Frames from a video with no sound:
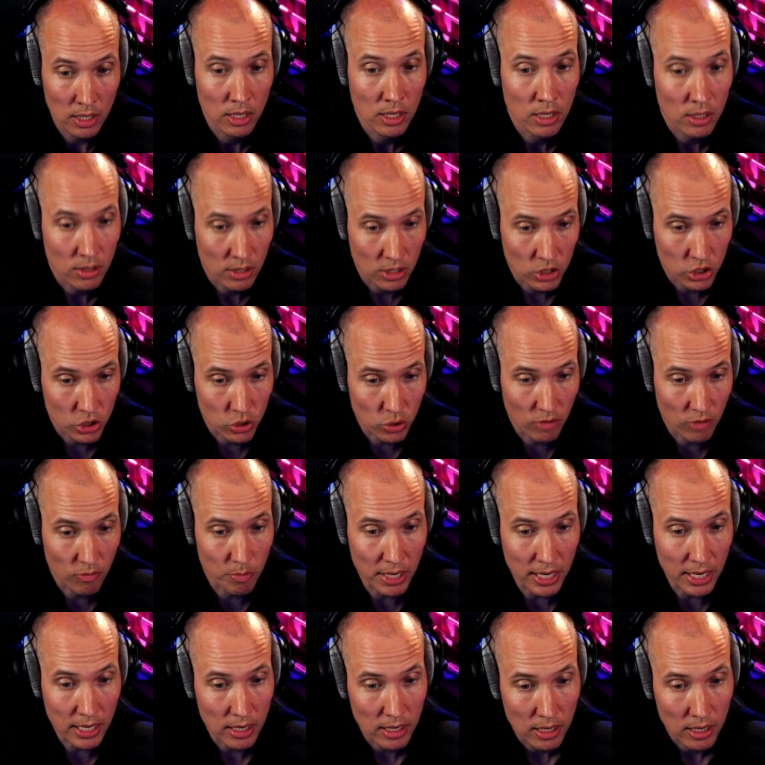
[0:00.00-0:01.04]
they should have
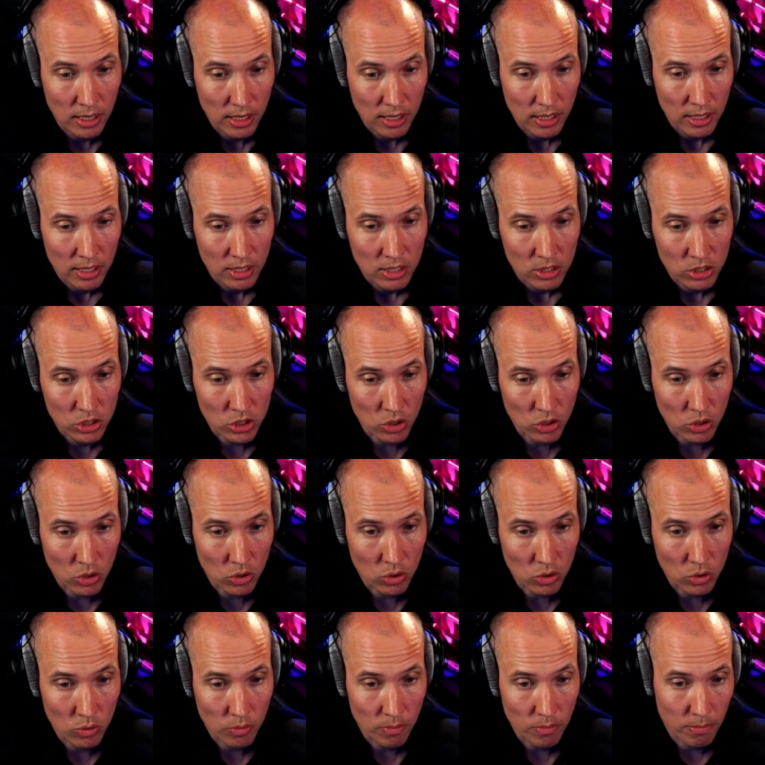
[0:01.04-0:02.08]
been.
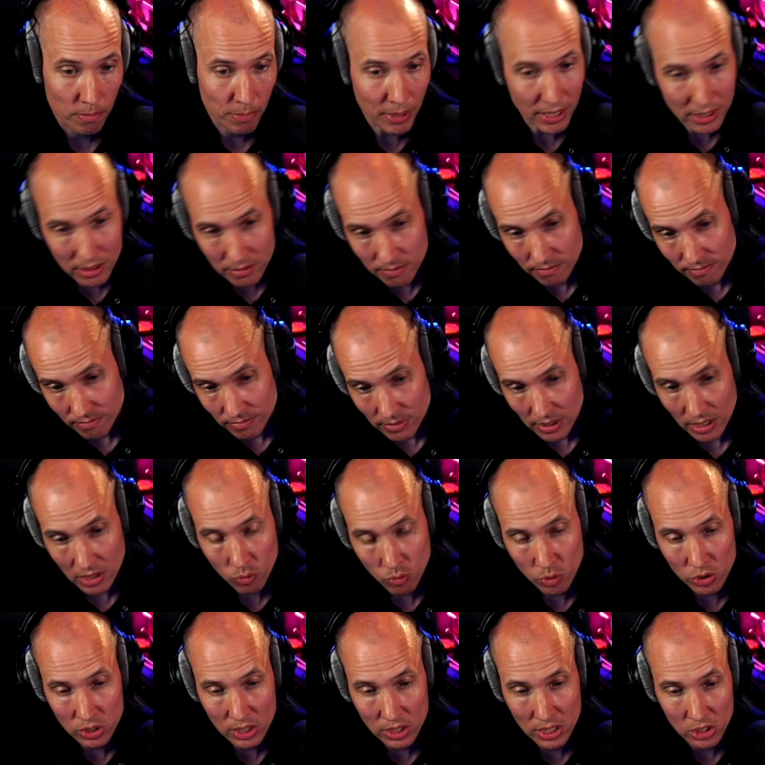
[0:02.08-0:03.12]
So, but it
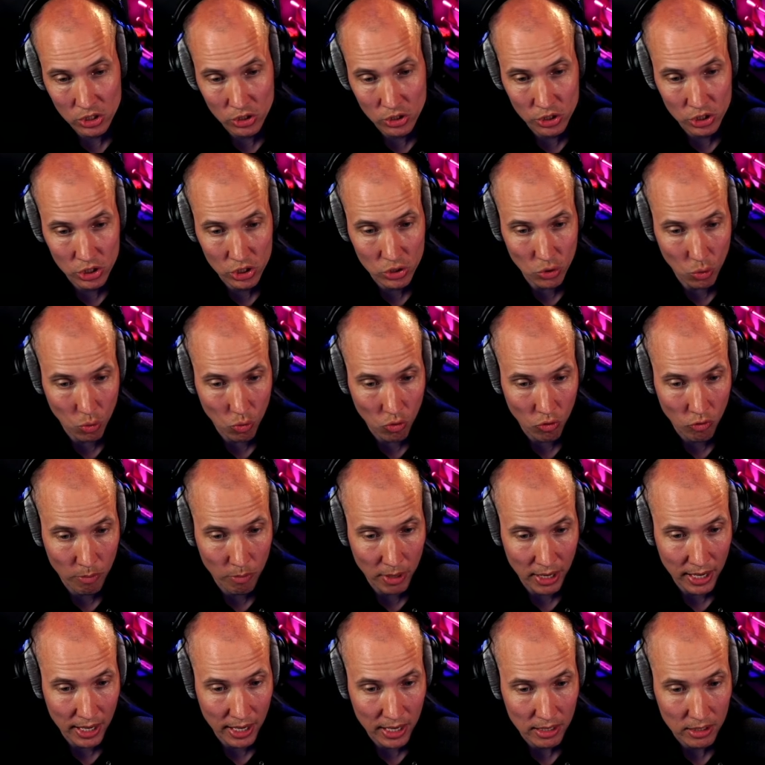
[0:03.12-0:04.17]
was easily solved
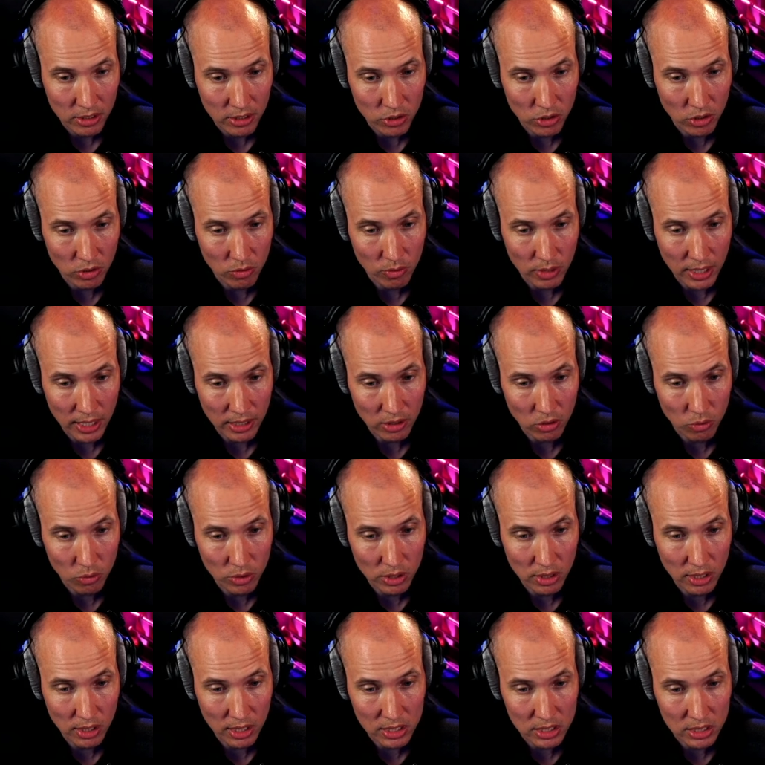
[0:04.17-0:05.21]
by, unloading
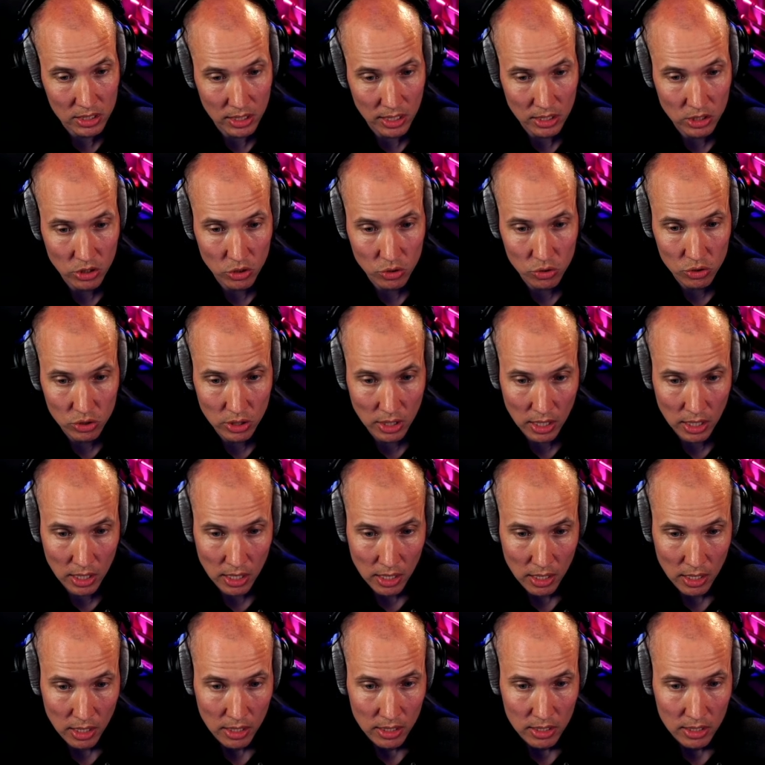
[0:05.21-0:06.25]
this and using
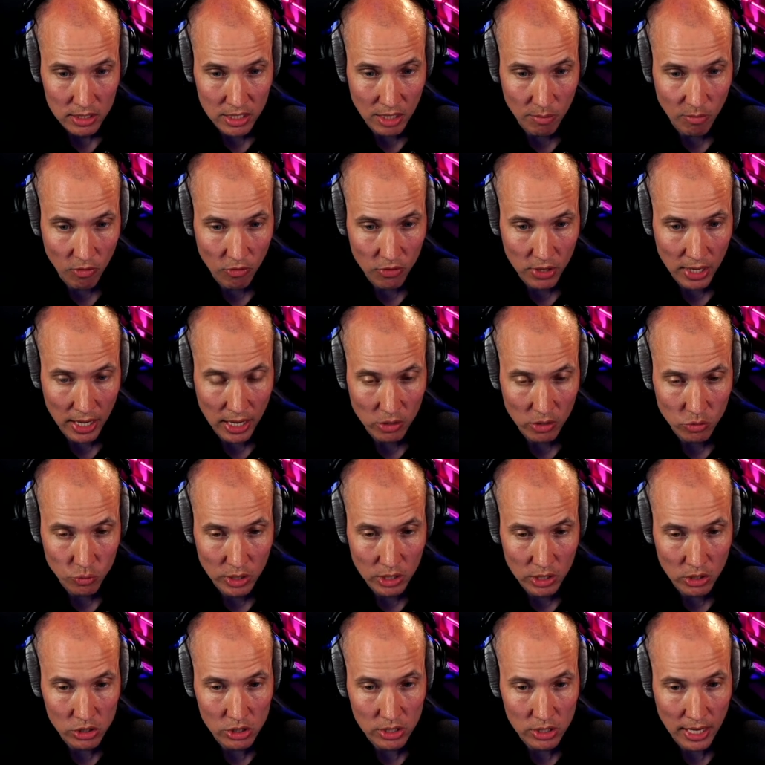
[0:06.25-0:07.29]
some of the
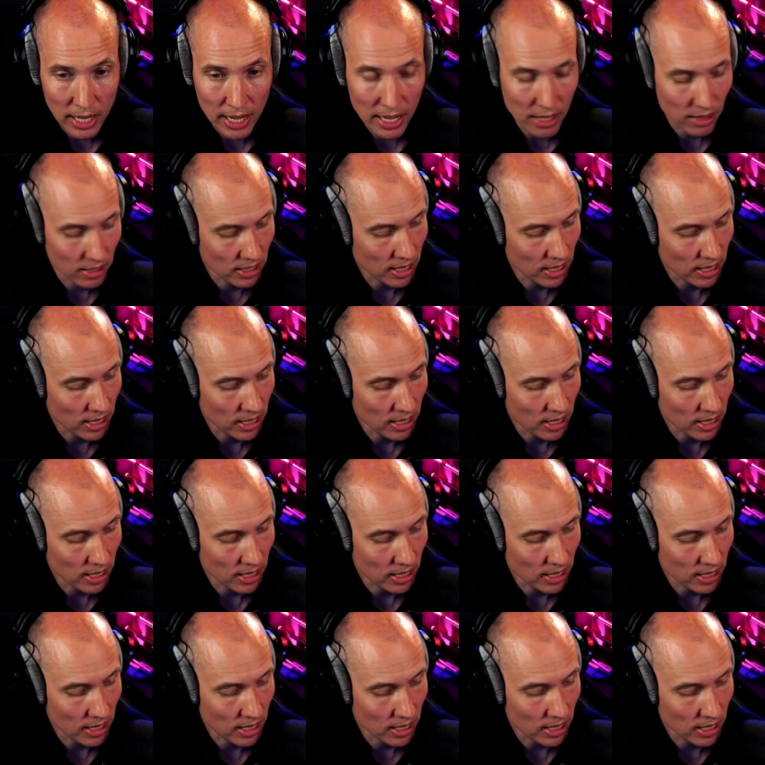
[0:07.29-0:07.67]
outriggers and the